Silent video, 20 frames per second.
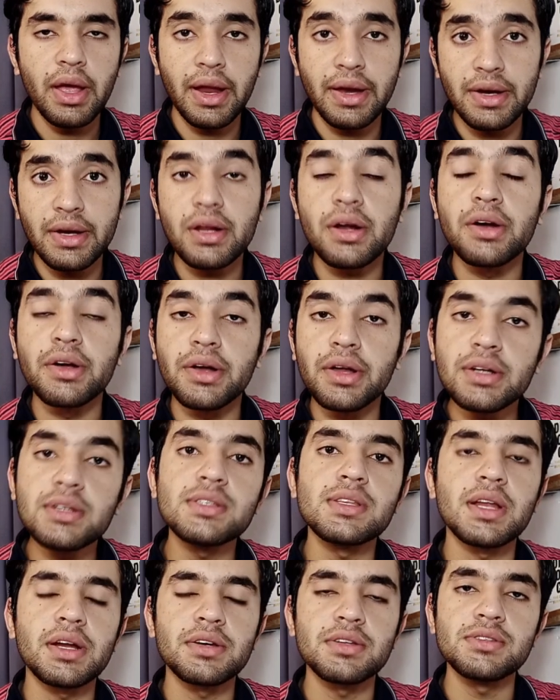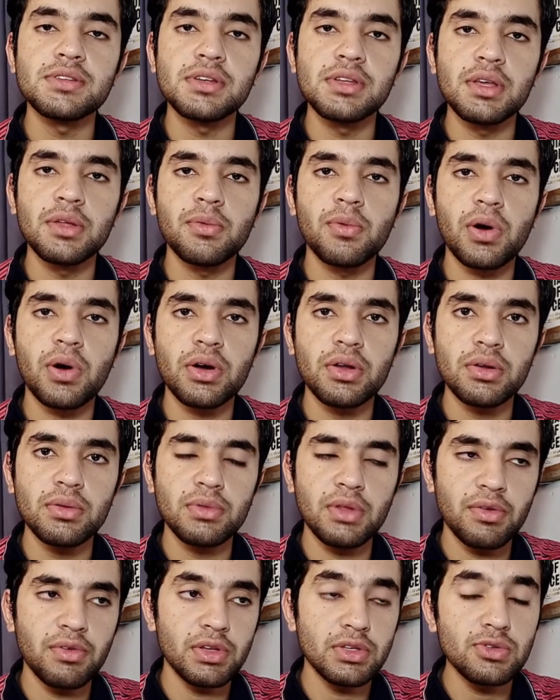and it conducts electricity in water.
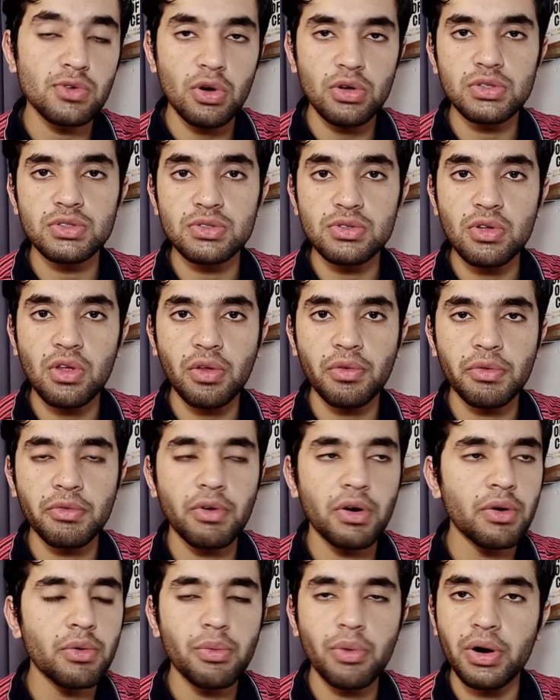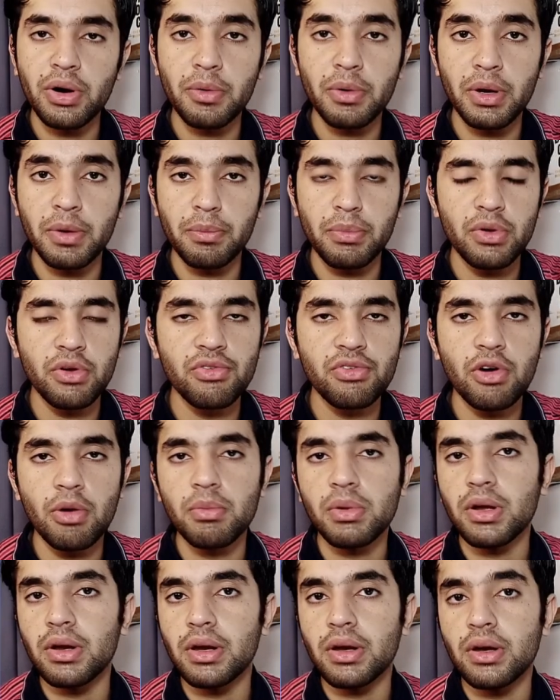Then when salts dissolve in water in pure
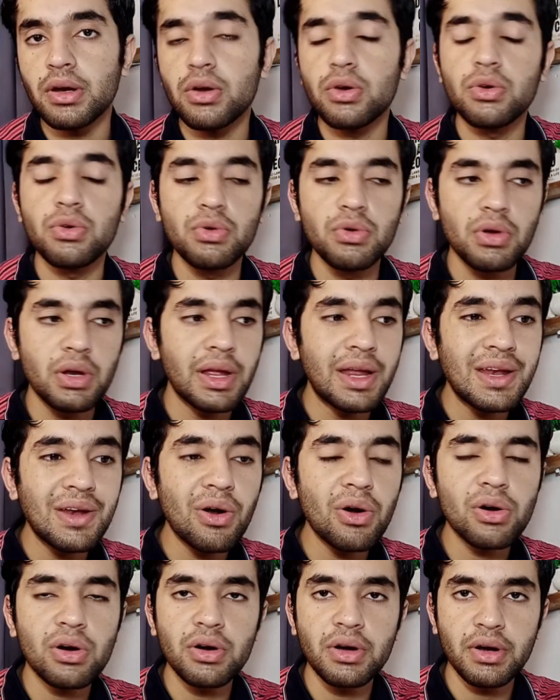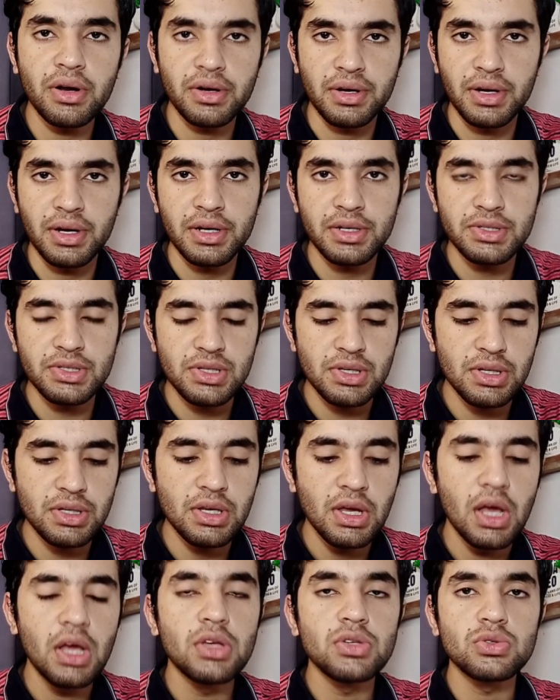form cannot conduct
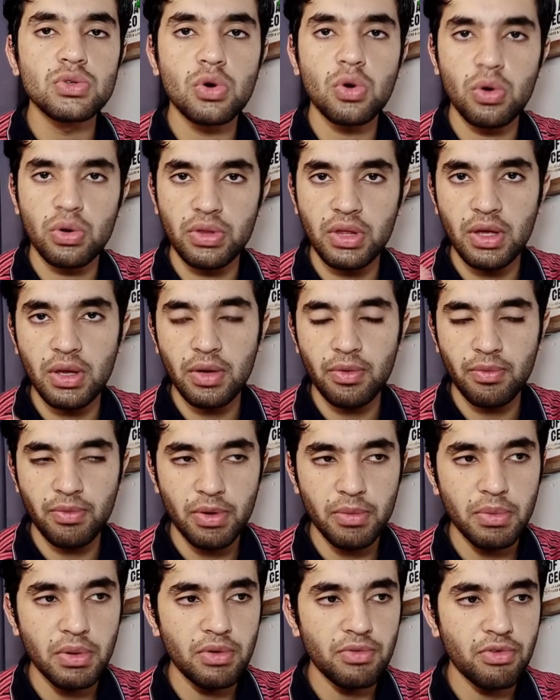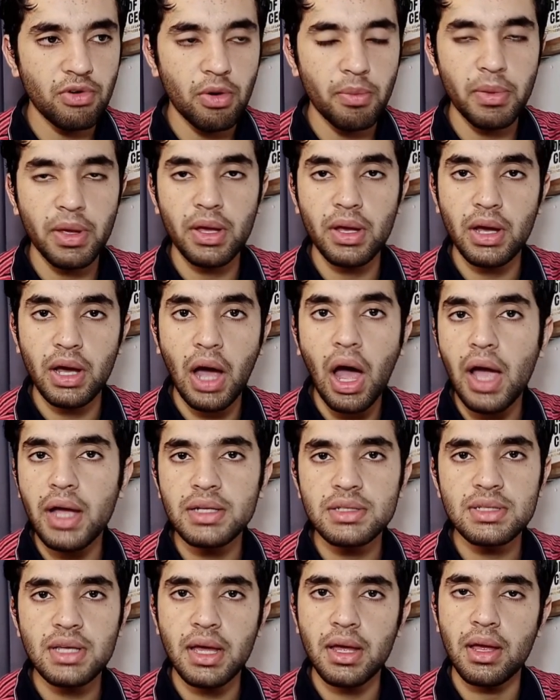electricity, so they will be forming
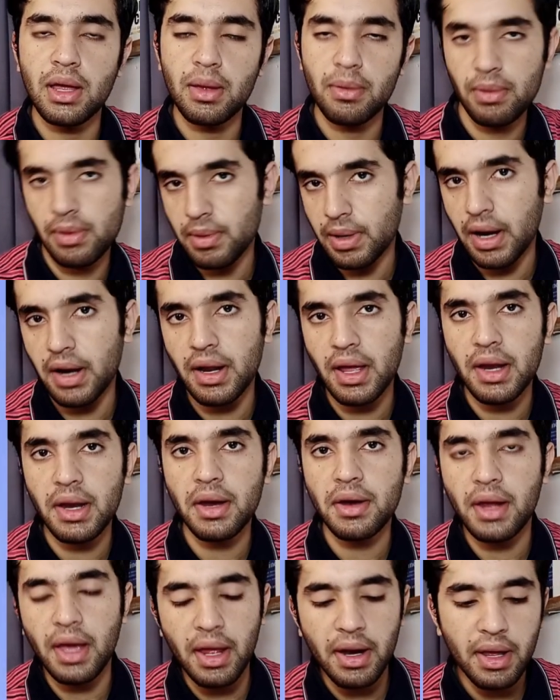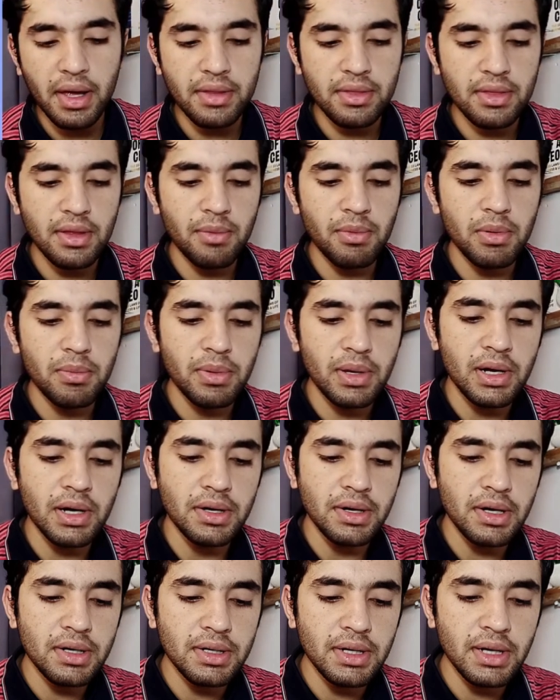ions, cation and anion. They will be
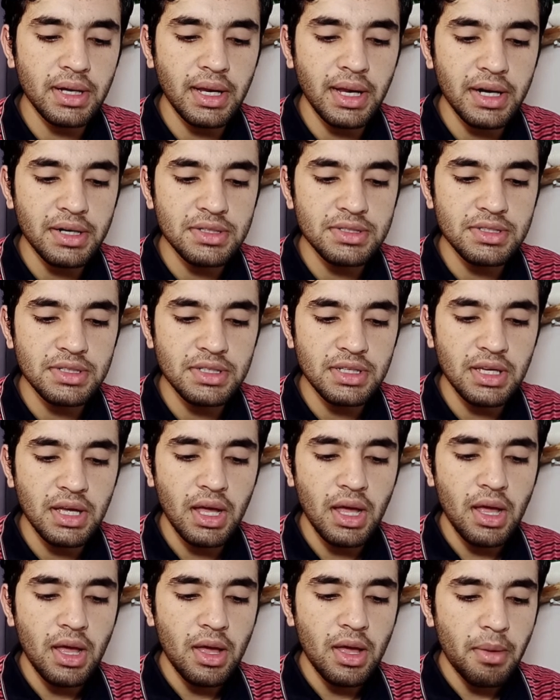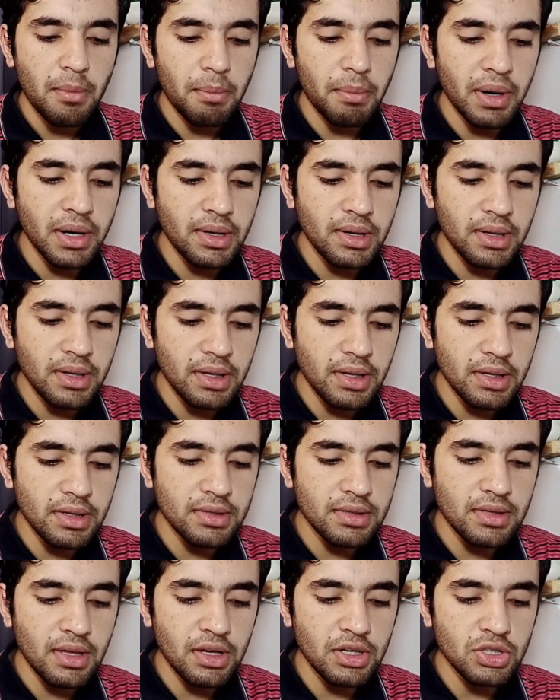conducting electricity. But
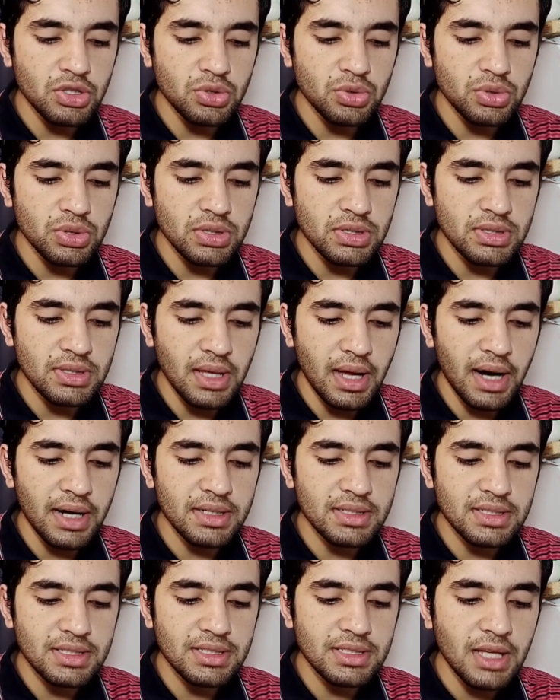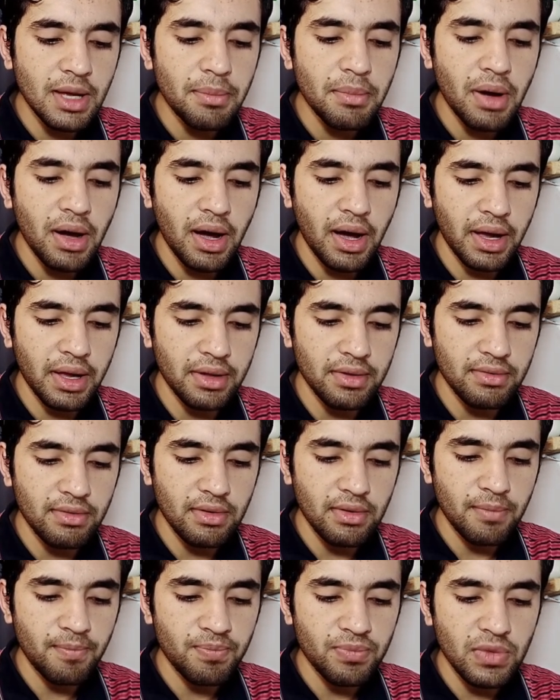here's the issue is that some
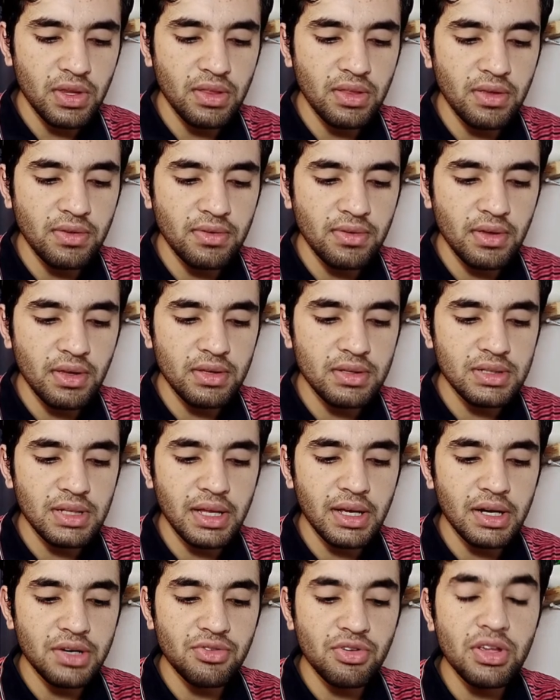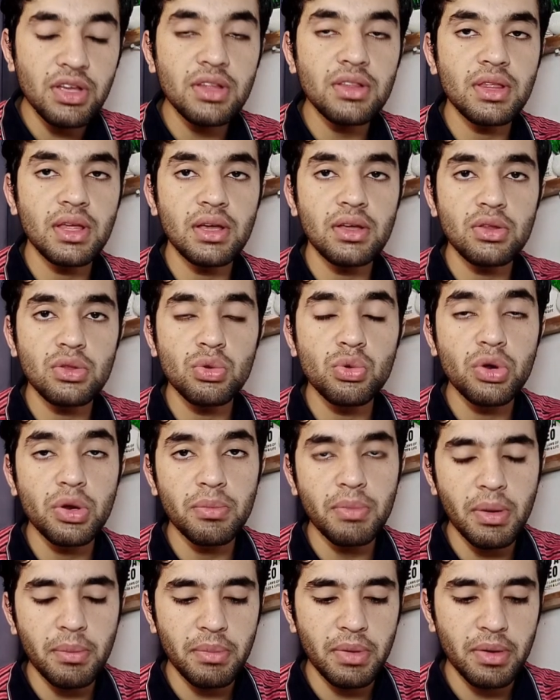ions, this is like a tricky thing to
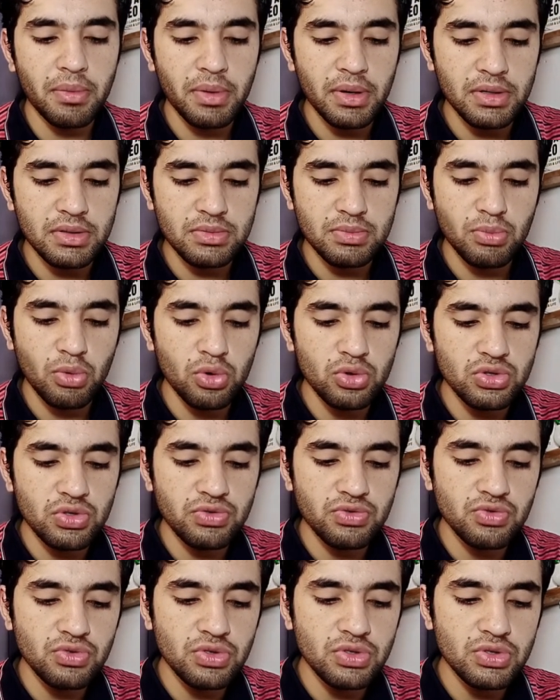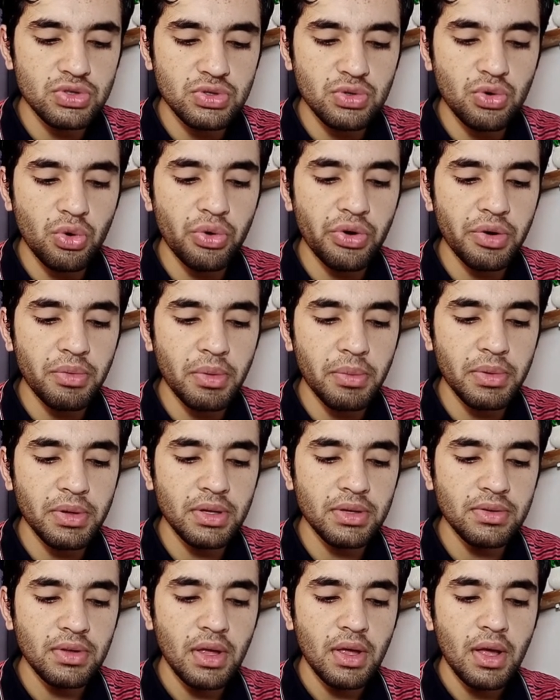remember because most of students don't remember
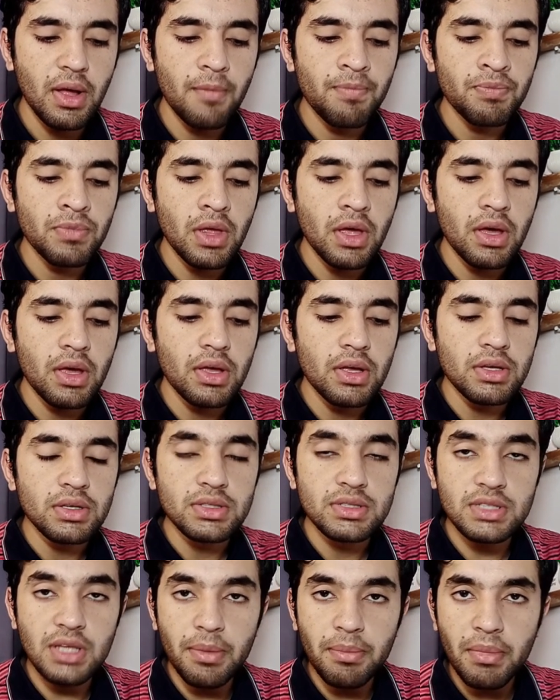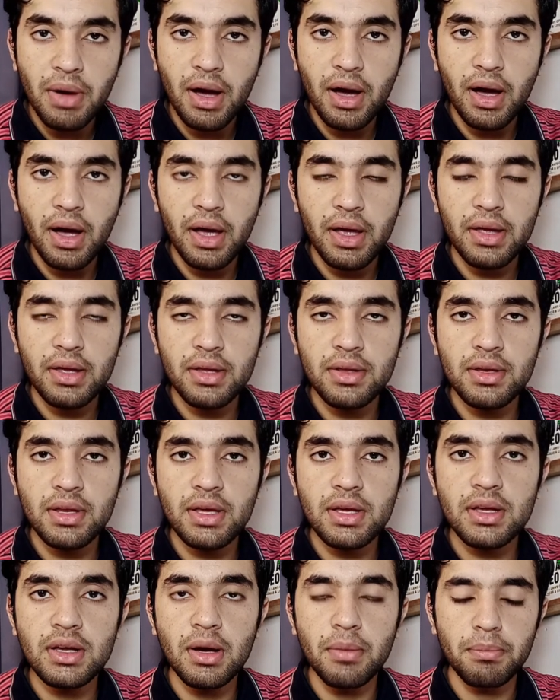this. Some
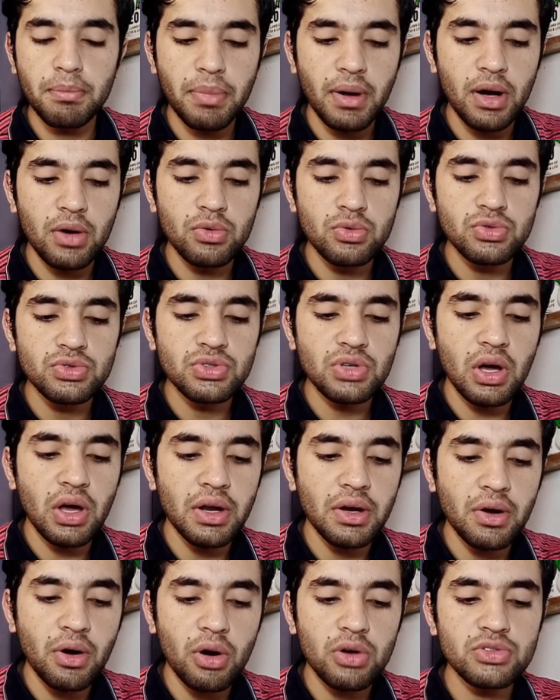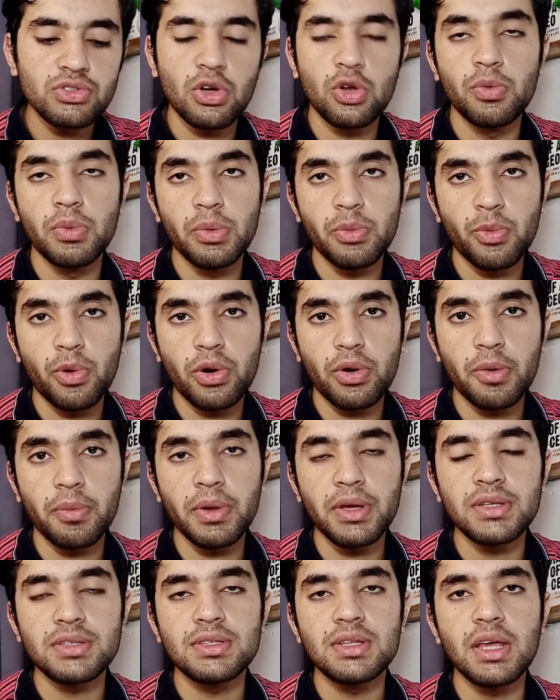ionic compounds are not soluble in water
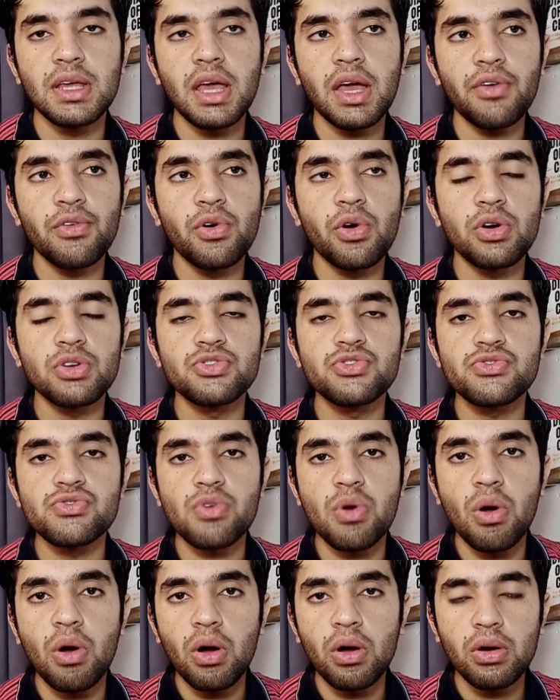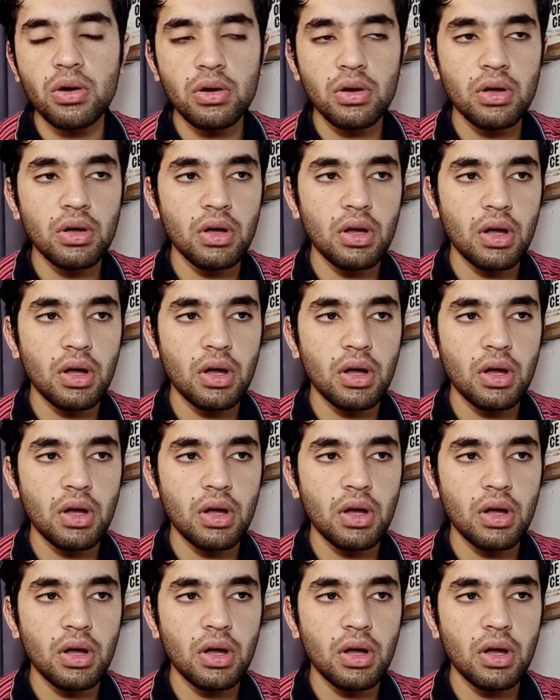because they have got strong